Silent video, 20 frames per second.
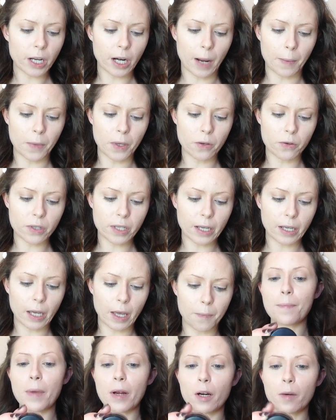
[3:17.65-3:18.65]
and I'm using
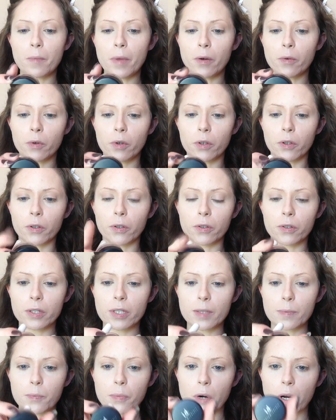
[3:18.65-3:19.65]
a Bare
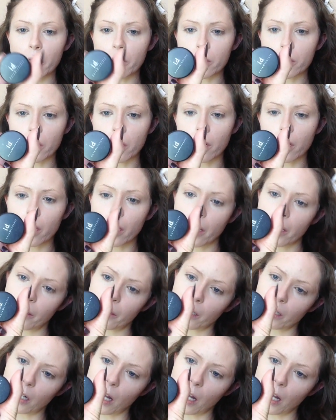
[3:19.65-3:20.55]
Minerals bronzer in the